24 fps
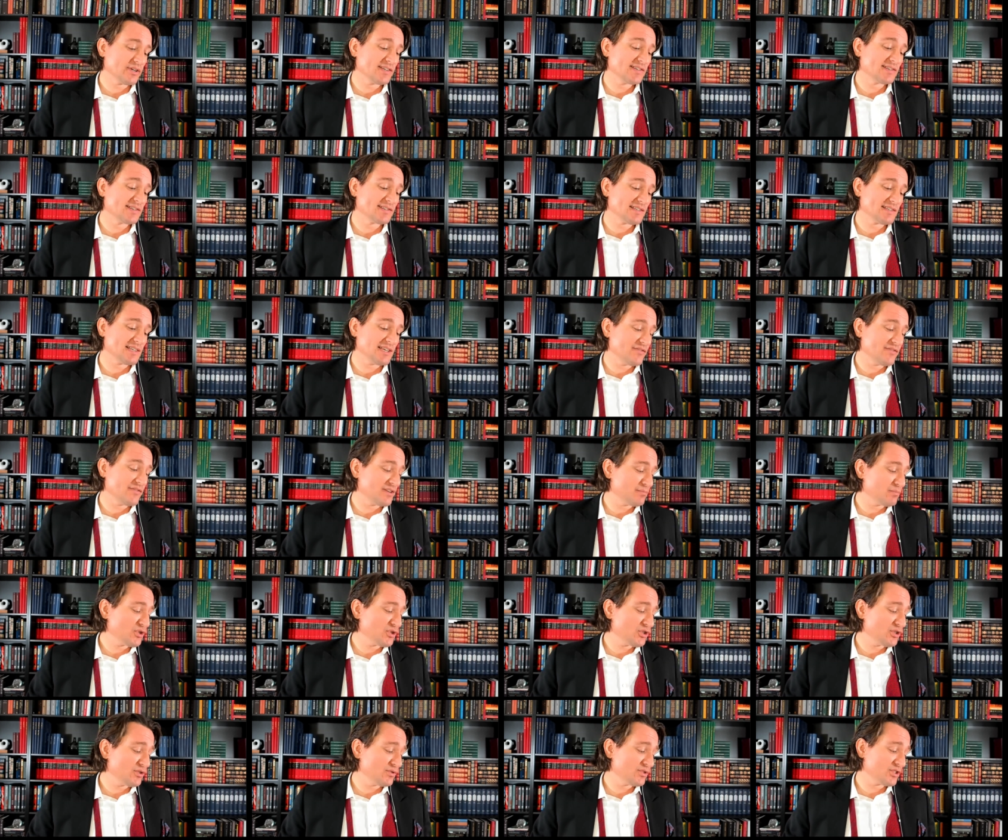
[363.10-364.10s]
Steven
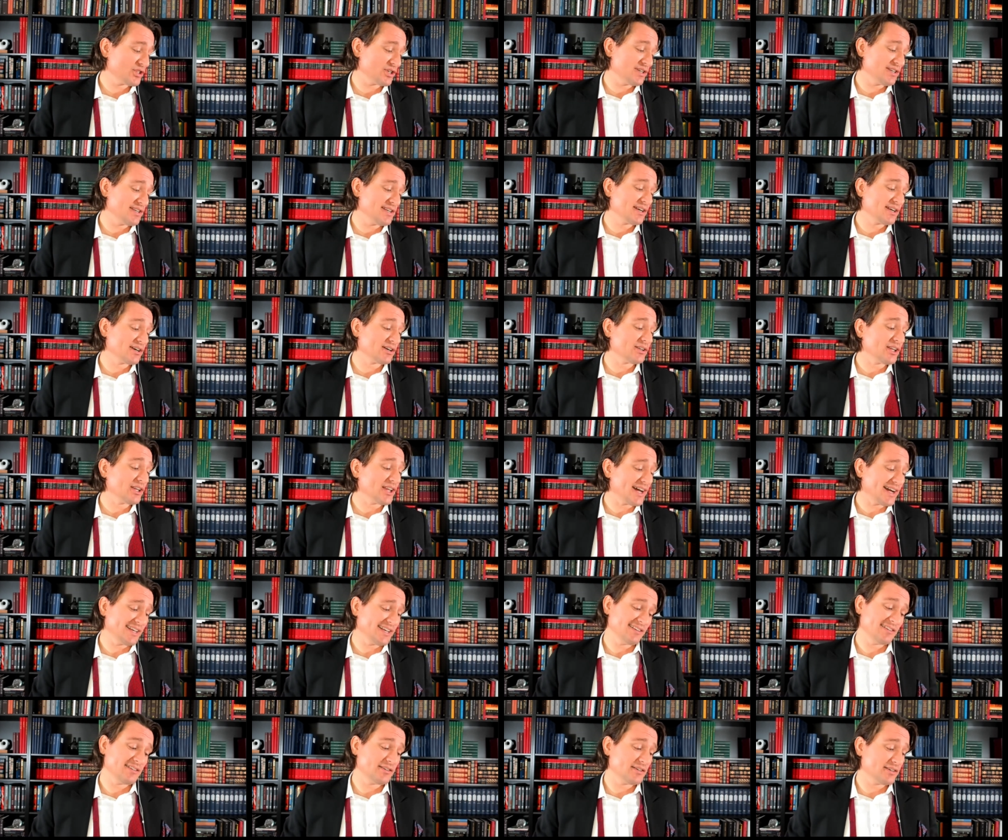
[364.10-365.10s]
Mnuchin
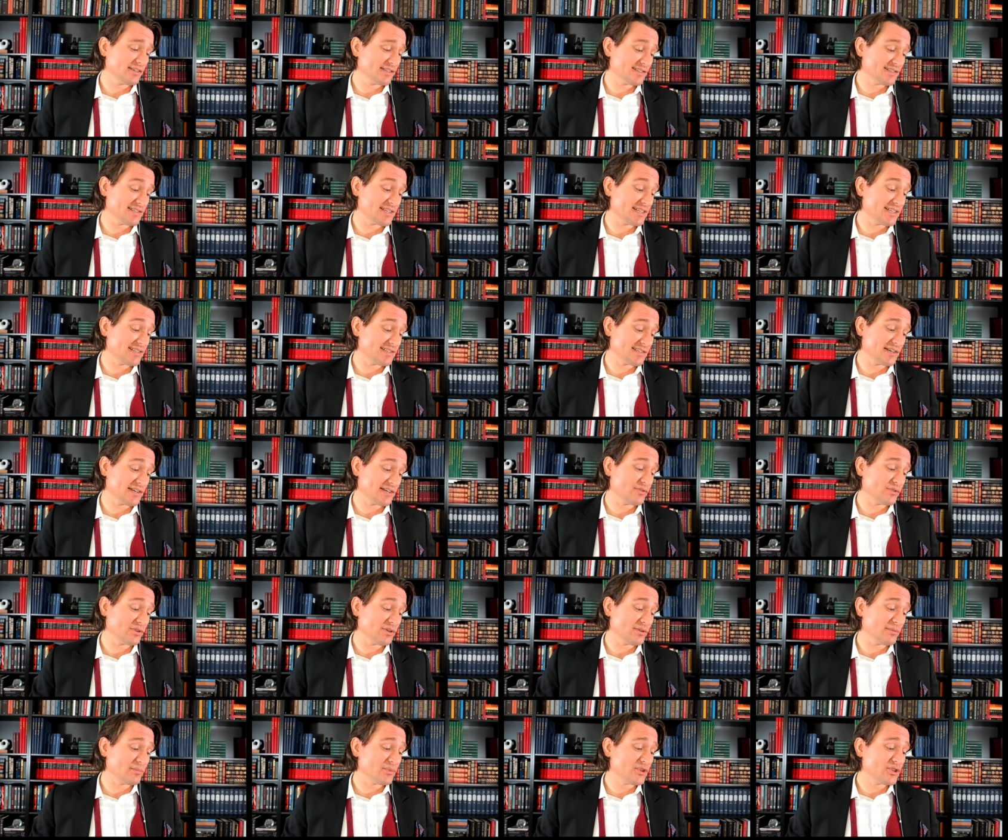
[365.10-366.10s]
declined to extend
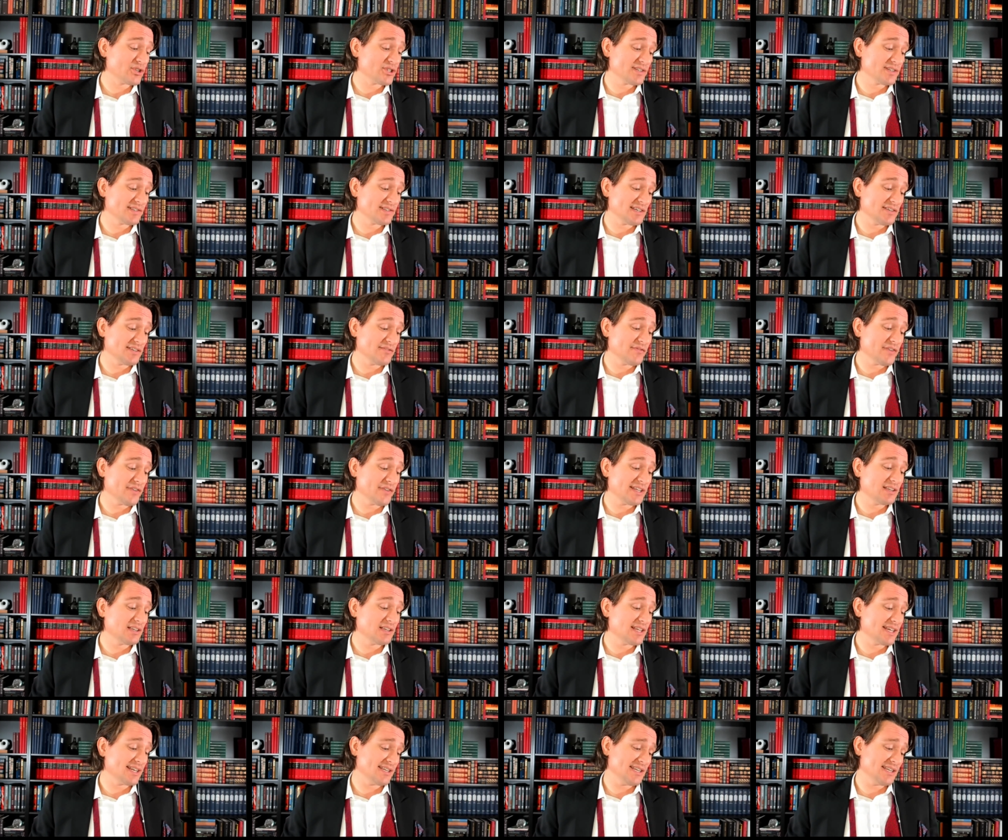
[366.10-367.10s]
several emergency Fed
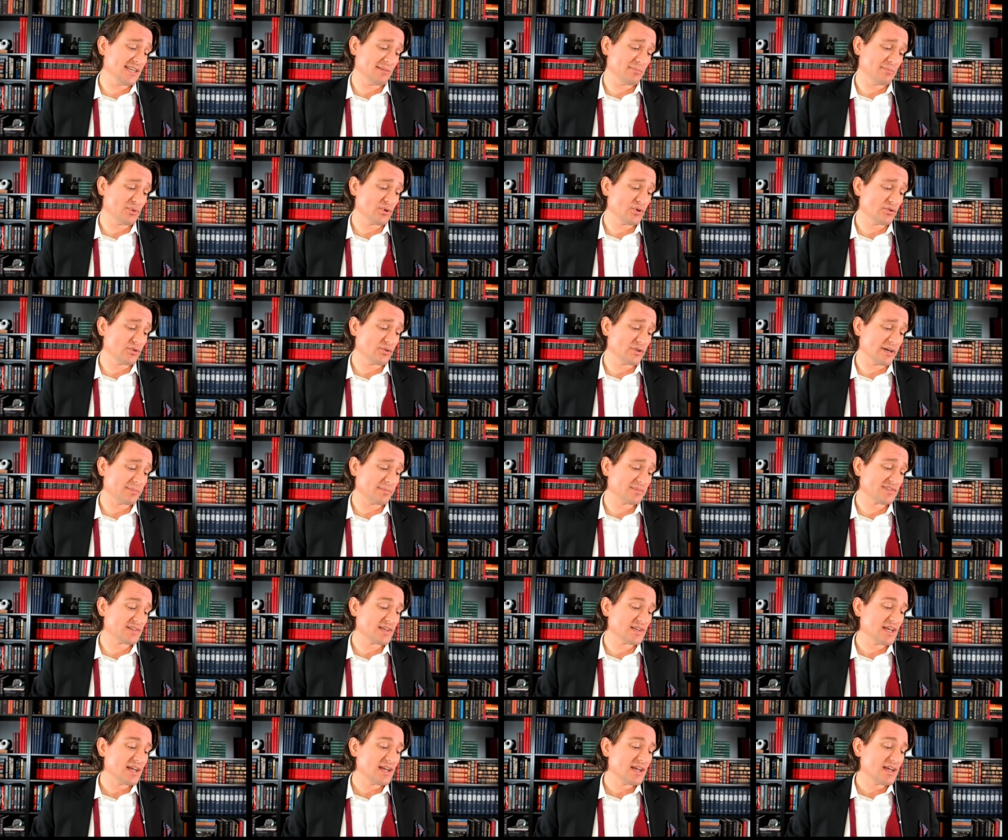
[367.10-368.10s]
lending
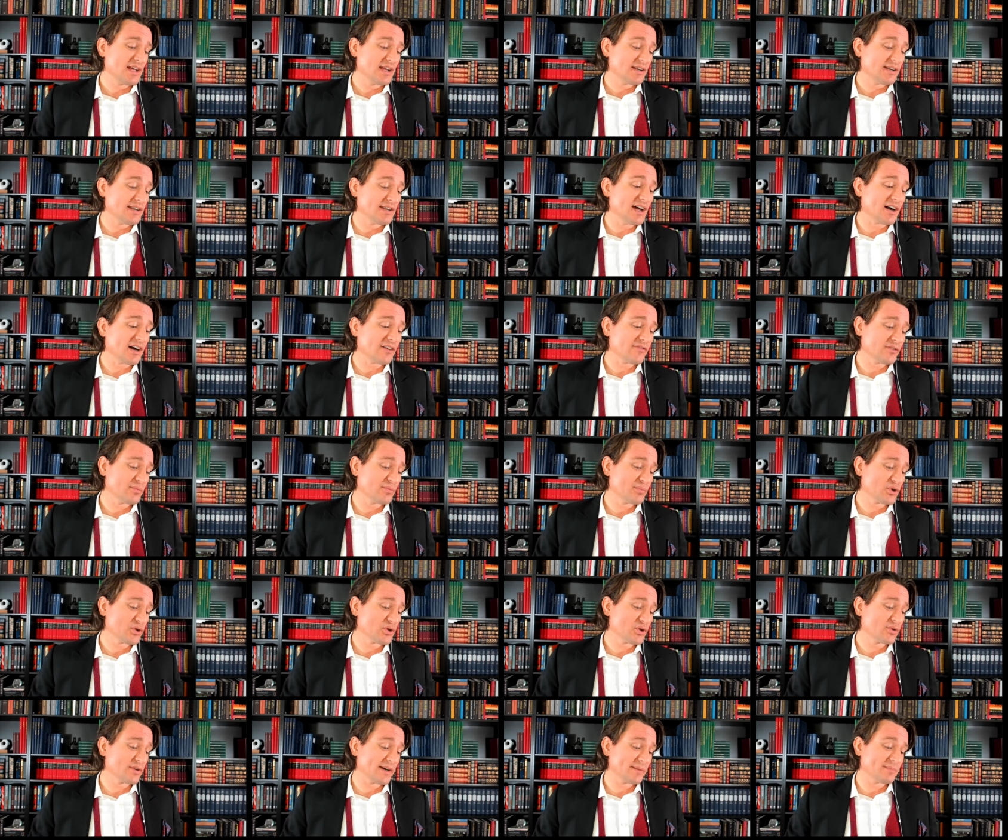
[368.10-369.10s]
programs novel
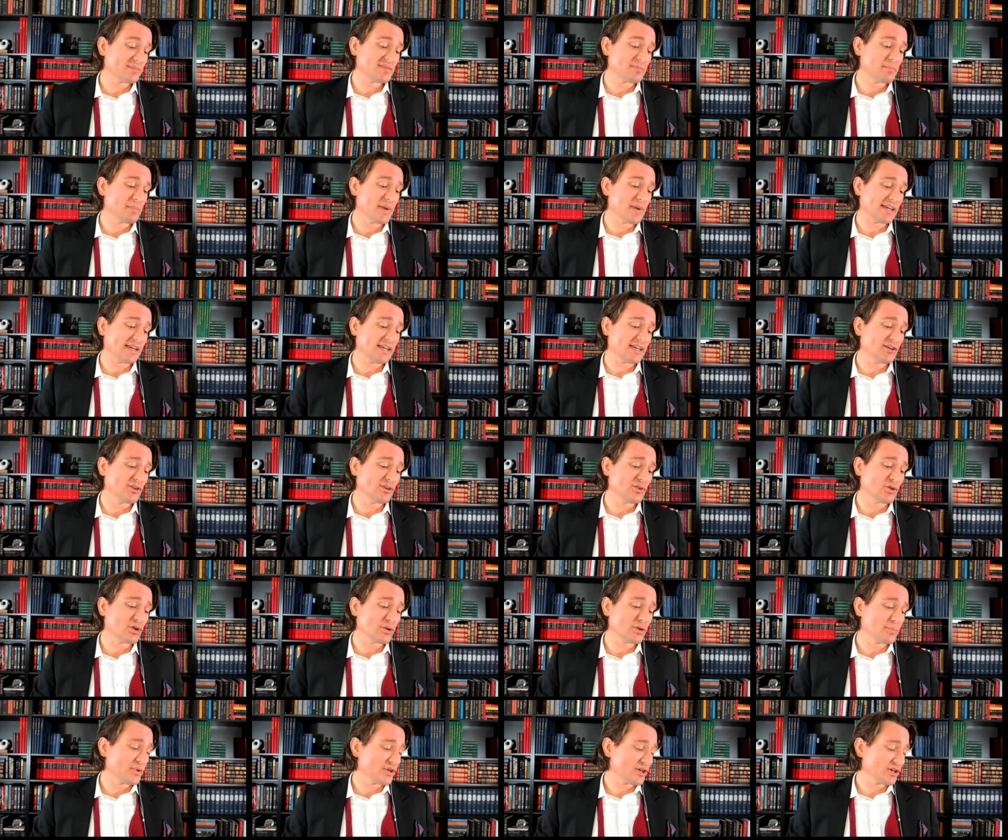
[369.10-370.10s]
programs backing
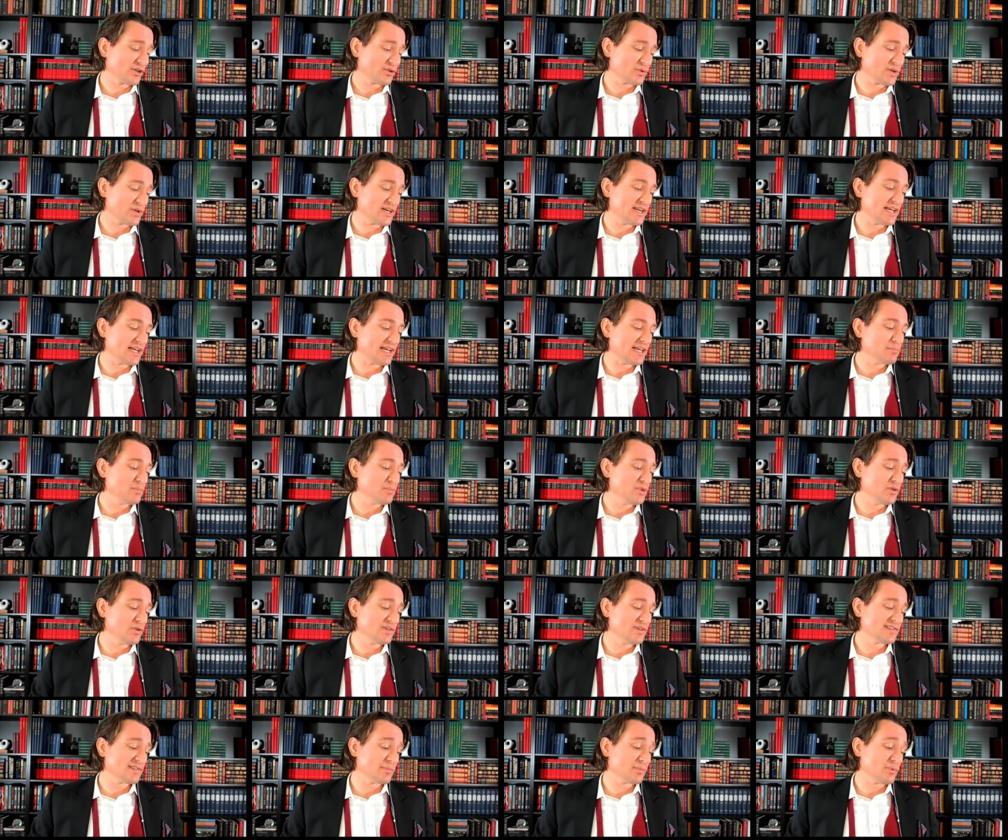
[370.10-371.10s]
corporate credit and
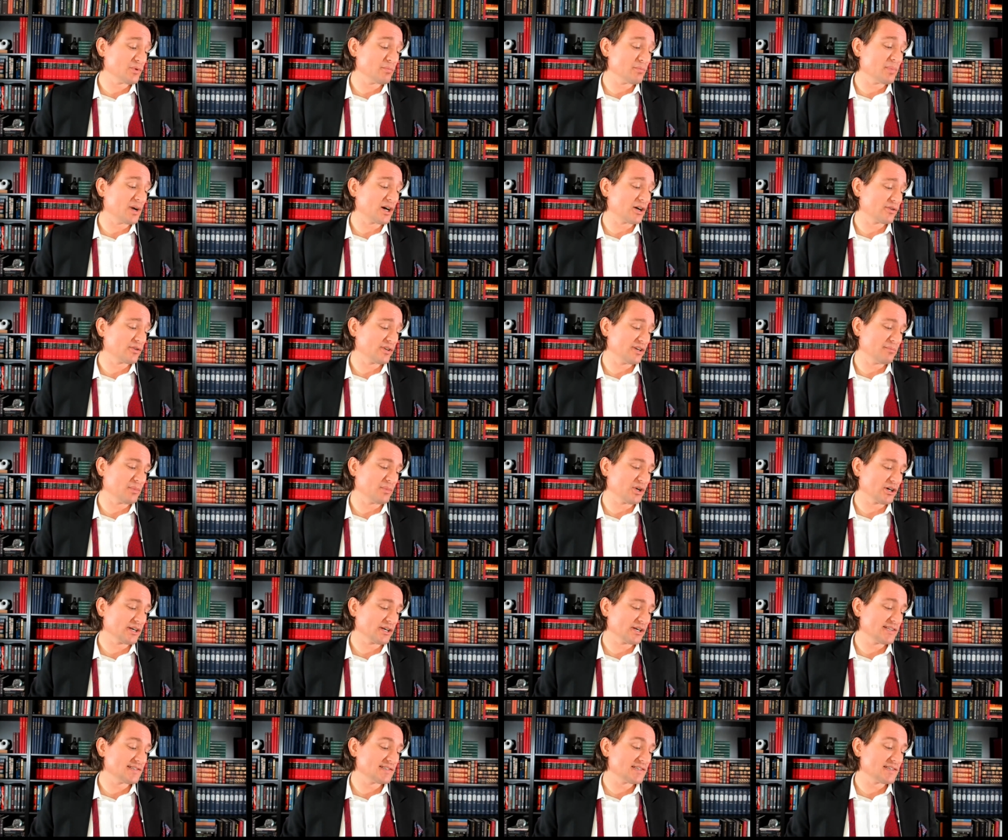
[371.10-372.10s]
municipal borrowing
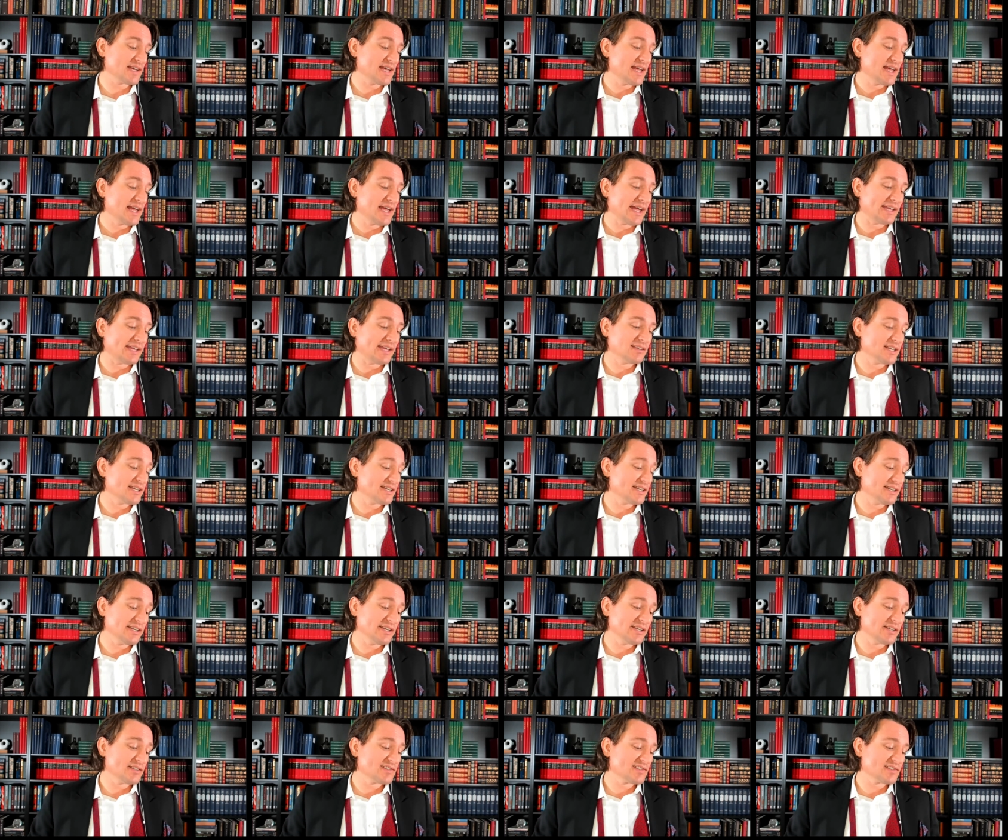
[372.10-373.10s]
markets and
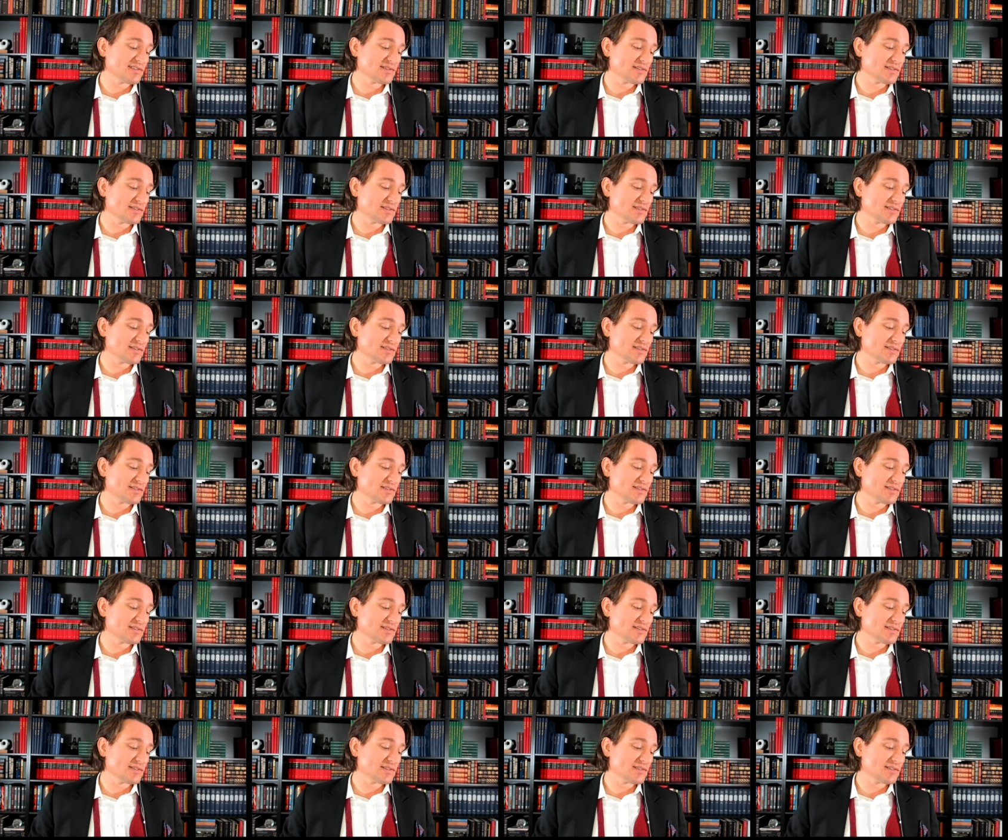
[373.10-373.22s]
lending to